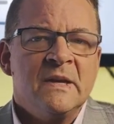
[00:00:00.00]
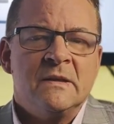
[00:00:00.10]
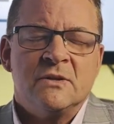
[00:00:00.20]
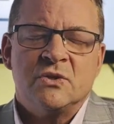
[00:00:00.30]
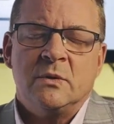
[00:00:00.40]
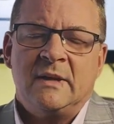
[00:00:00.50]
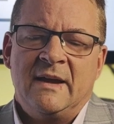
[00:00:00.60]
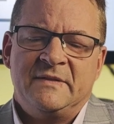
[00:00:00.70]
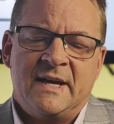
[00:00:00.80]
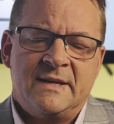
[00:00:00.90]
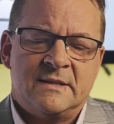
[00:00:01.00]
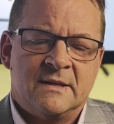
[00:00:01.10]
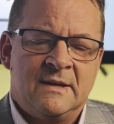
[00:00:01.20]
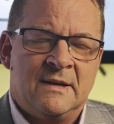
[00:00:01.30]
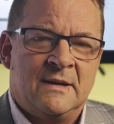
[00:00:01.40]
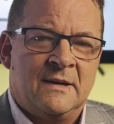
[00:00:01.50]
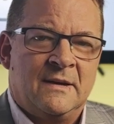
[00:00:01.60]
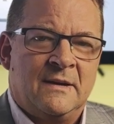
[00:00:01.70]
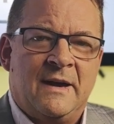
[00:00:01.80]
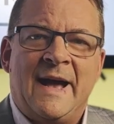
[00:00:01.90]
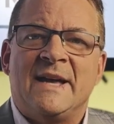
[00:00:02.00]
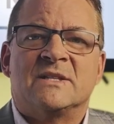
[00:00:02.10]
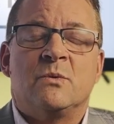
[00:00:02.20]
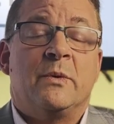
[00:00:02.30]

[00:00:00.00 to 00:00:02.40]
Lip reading: The short life test asked